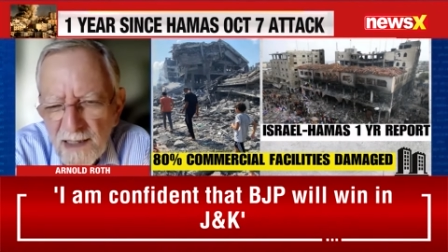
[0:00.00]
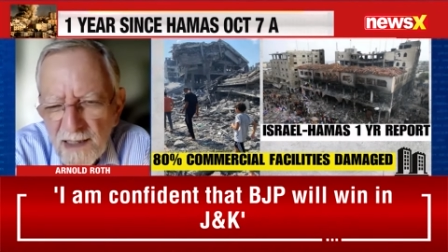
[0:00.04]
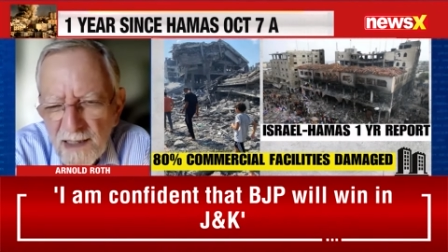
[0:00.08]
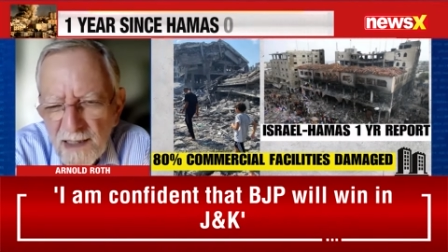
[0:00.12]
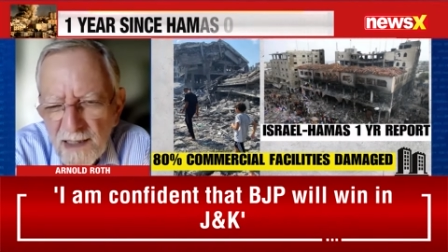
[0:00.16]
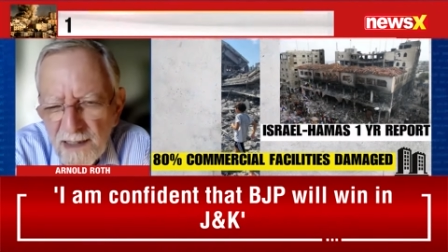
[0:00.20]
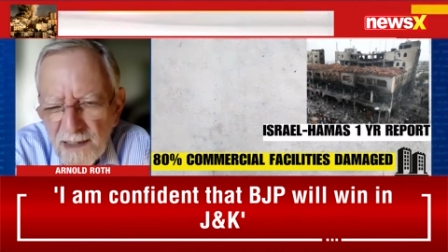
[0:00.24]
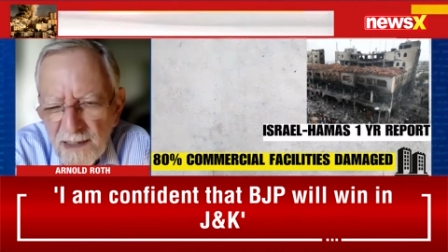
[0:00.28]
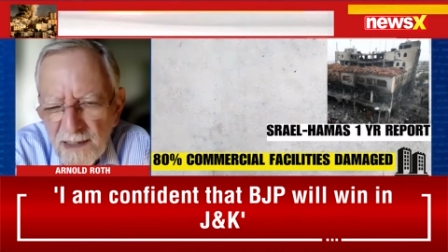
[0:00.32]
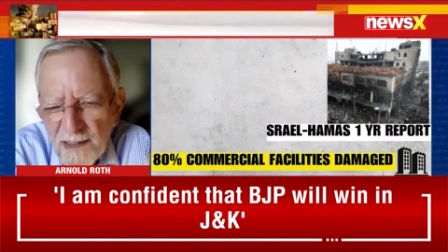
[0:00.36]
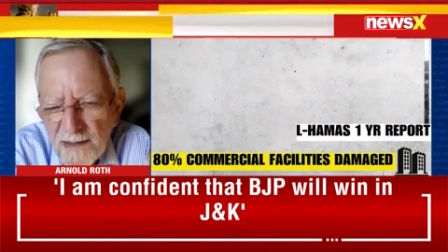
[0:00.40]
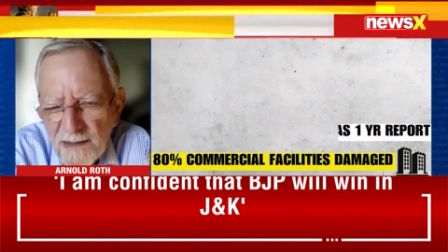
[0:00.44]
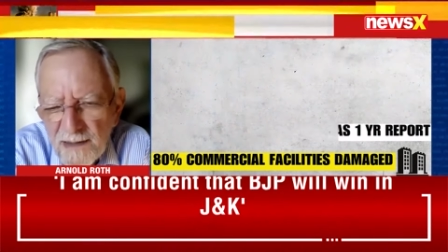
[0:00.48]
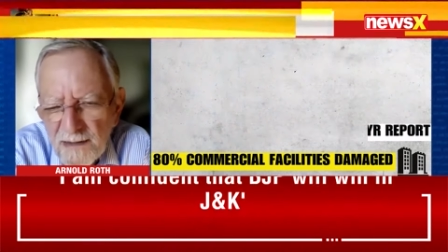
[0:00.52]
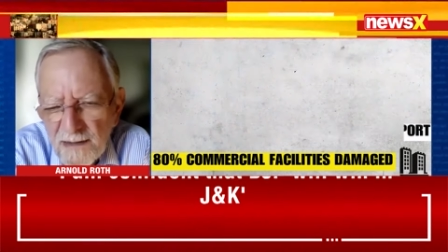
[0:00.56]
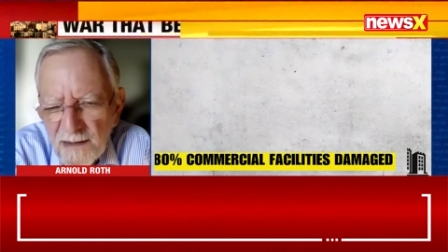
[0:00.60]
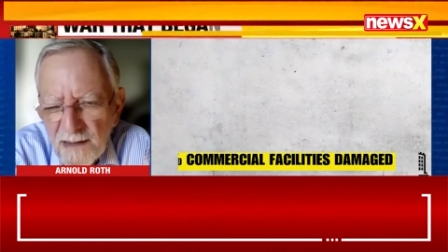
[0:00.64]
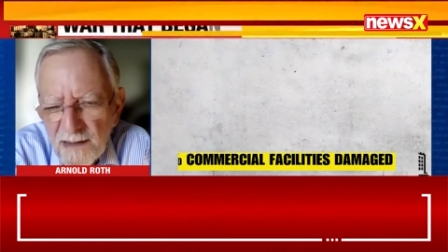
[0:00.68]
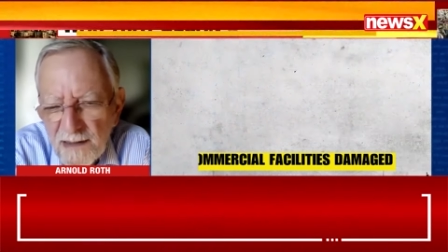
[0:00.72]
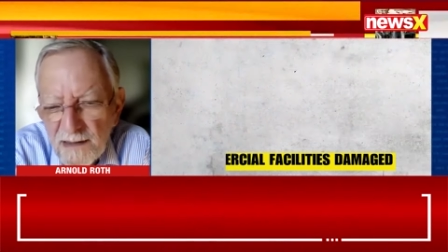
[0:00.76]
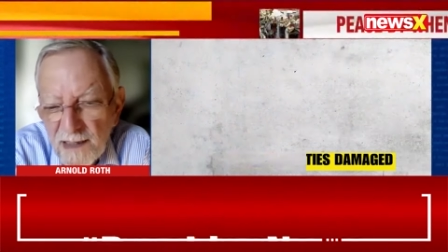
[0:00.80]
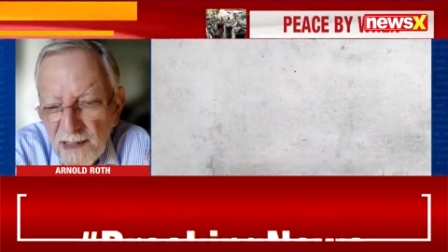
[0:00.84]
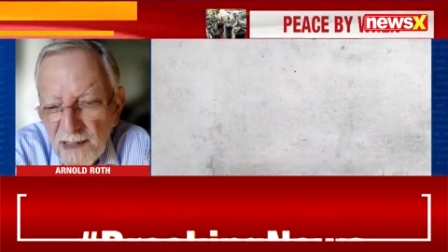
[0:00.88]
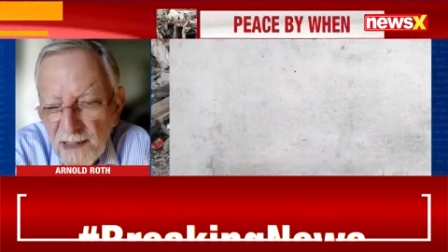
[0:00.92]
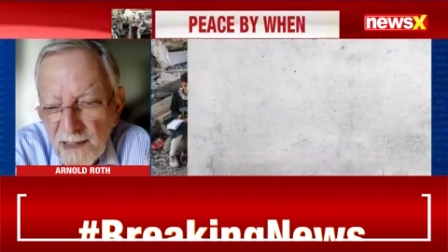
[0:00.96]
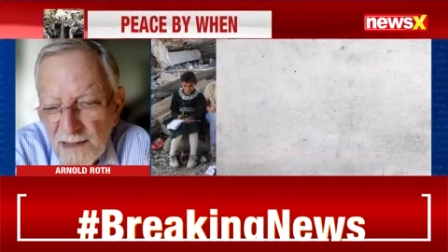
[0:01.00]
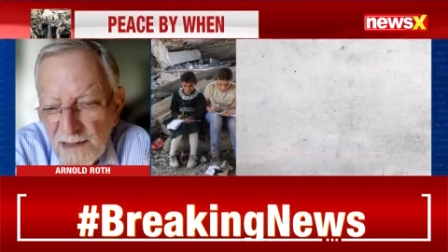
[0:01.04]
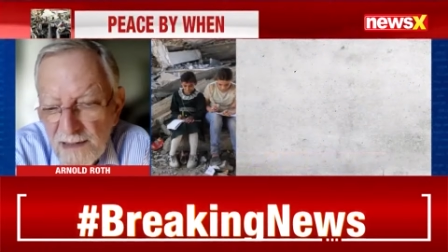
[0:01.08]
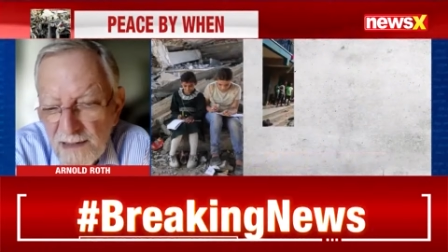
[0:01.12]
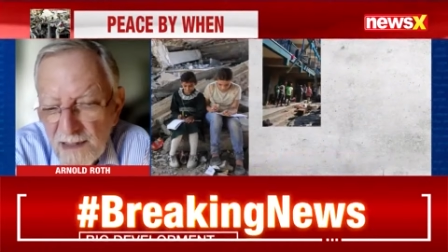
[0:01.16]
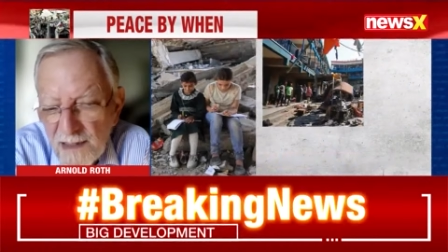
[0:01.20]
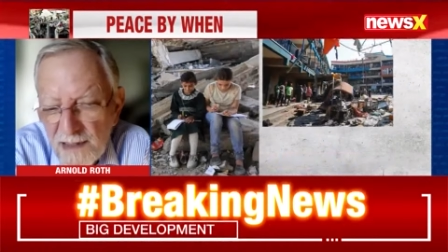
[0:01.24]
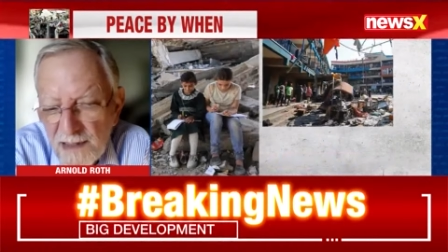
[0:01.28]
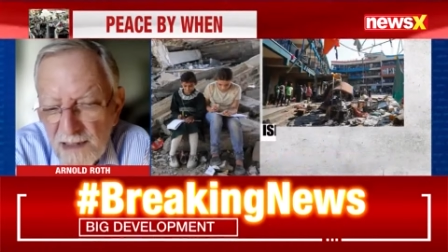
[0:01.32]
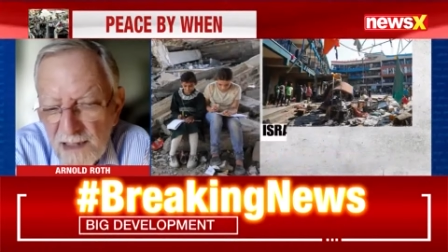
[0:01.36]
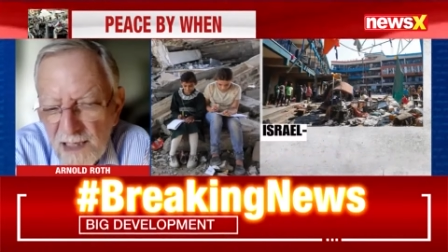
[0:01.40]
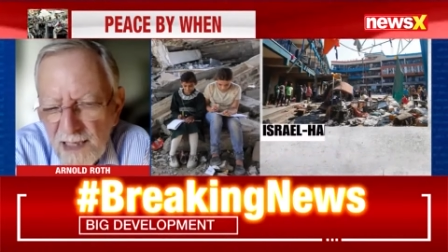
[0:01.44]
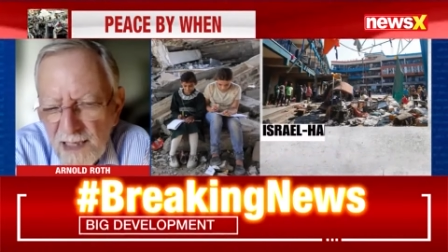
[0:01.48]
uh, Gaza
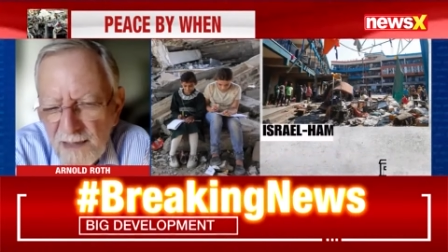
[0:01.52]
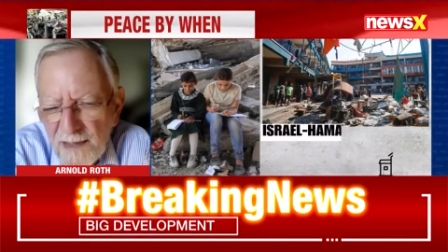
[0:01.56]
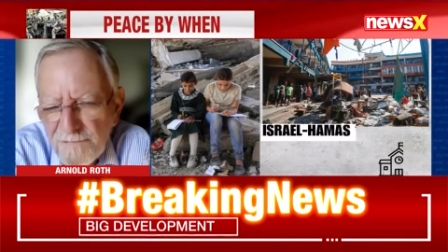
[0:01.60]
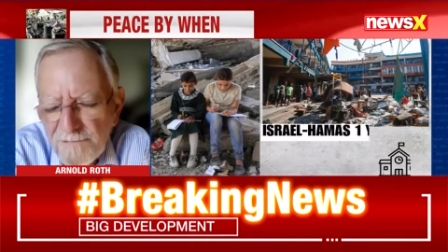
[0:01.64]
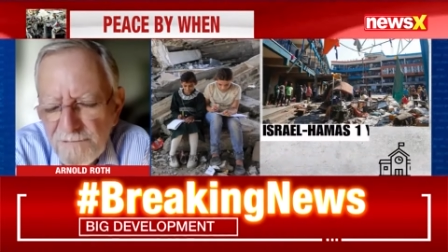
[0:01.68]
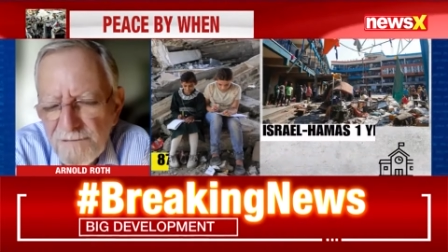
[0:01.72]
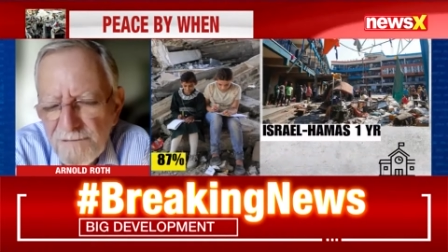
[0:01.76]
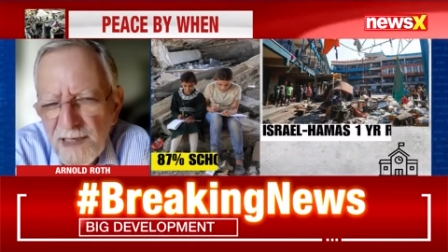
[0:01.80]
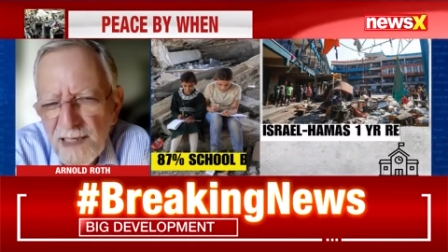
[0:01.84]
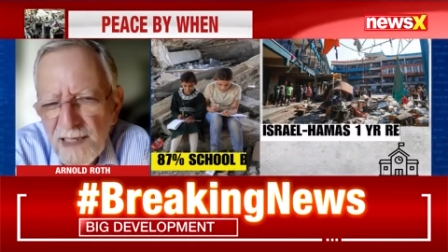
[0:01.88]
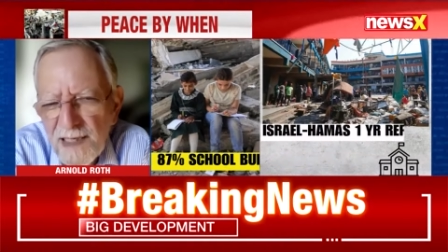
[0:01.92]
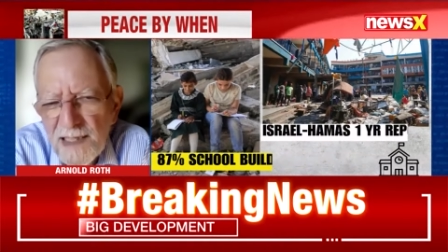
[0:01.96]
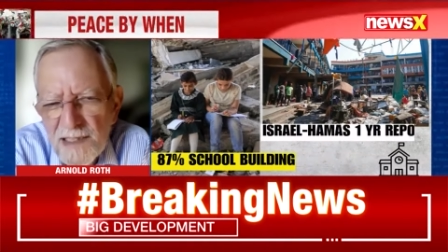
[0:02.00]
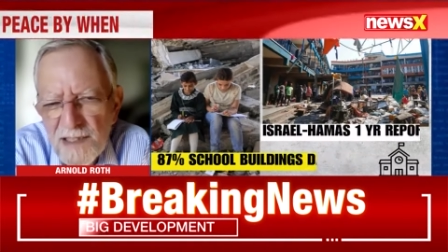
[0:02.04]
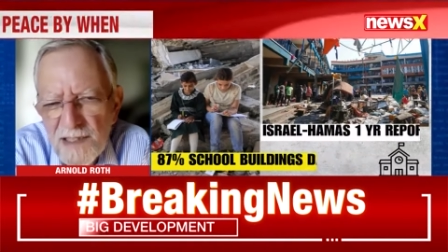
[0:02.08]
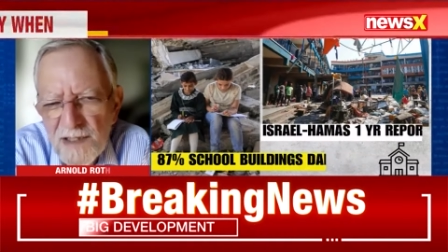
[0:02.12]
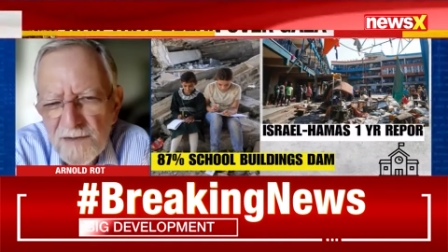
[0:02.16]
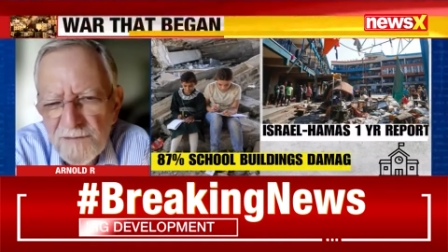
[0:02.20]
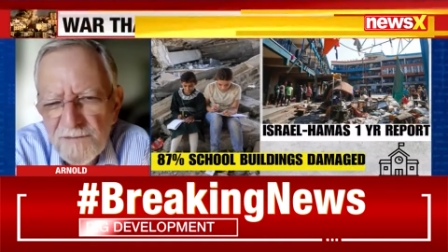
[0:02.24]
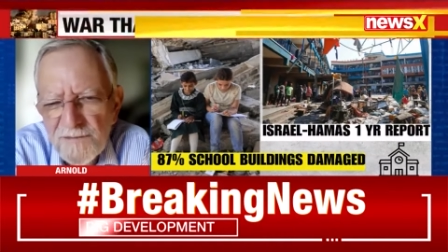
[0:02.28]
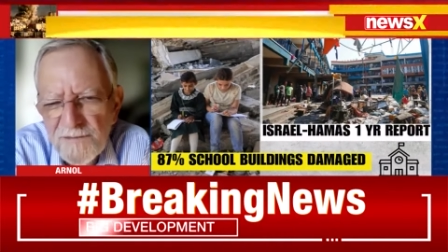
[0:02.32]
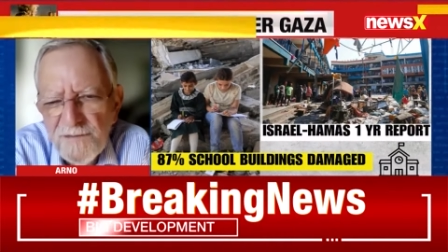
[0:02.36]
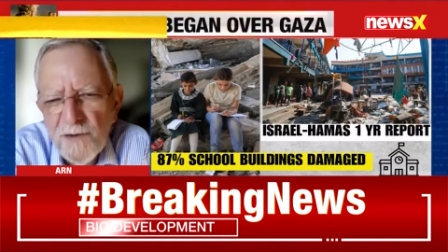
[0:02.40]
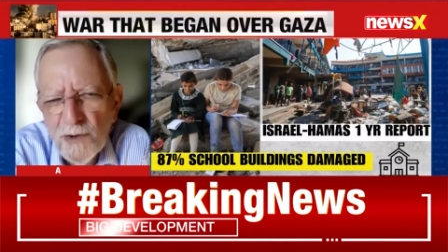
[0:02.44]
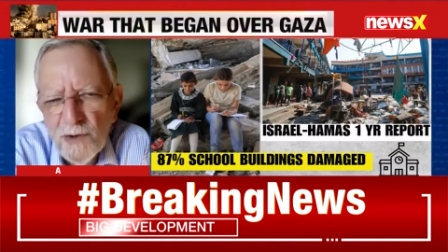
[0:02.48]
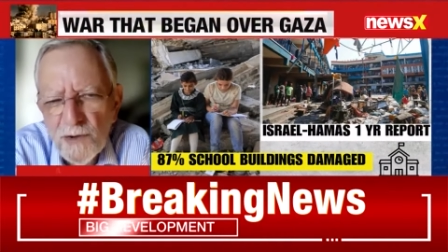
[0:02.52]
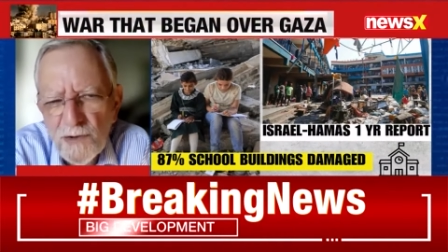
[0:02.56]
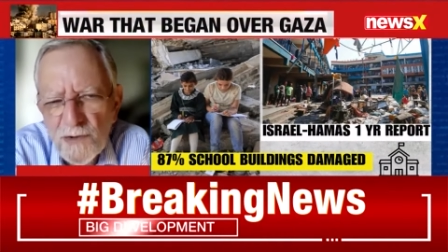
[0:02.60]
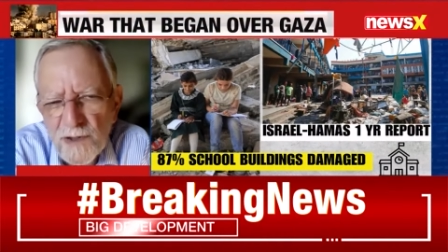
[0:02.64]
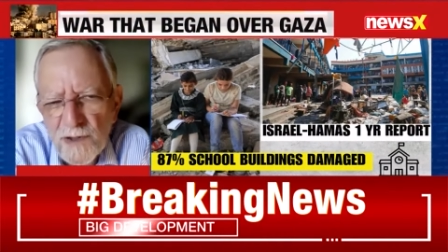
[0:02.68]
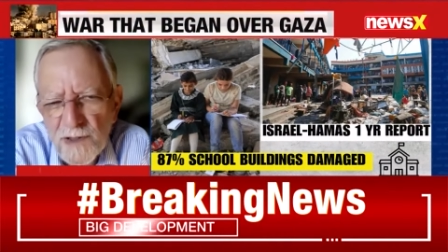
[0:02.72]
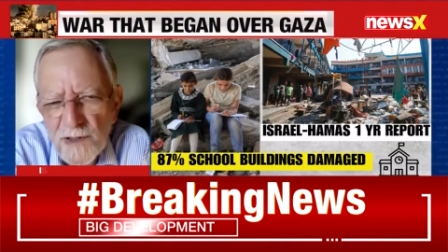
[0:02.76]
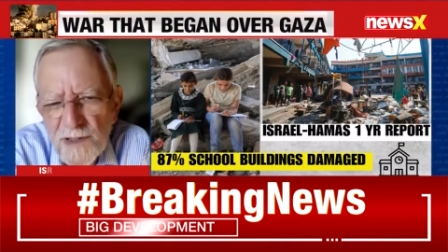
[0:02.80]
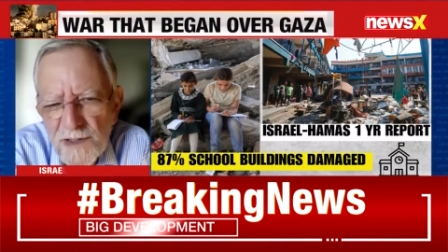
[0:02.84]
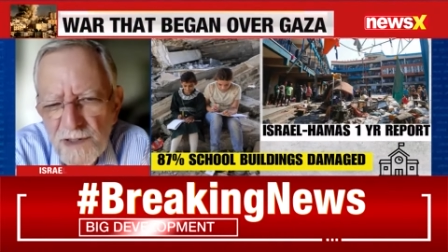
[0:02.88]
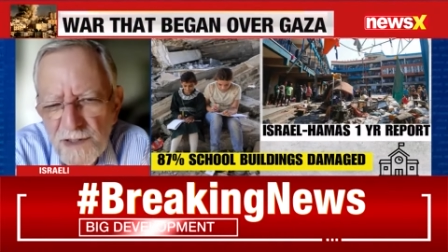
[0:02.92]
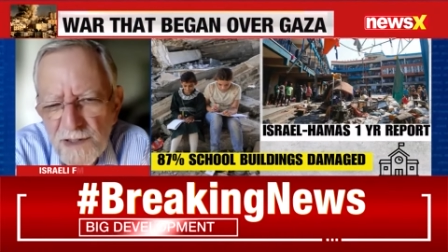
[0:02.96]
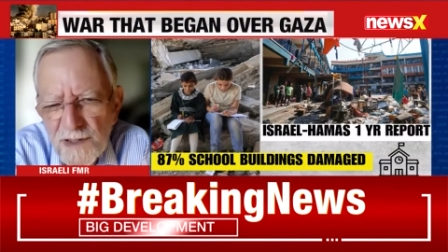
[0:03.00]
is a vast
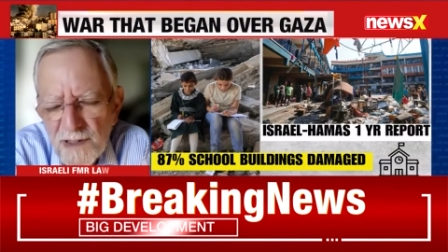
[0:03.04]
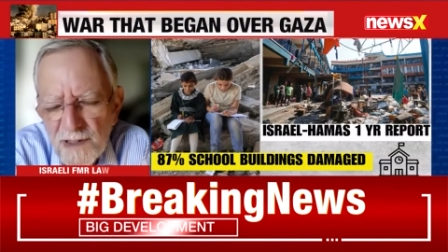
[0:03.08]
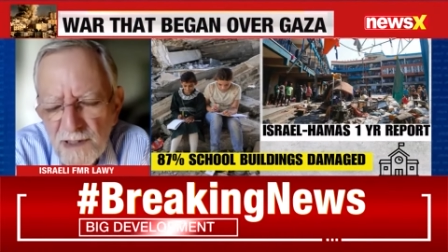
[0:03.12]
fortress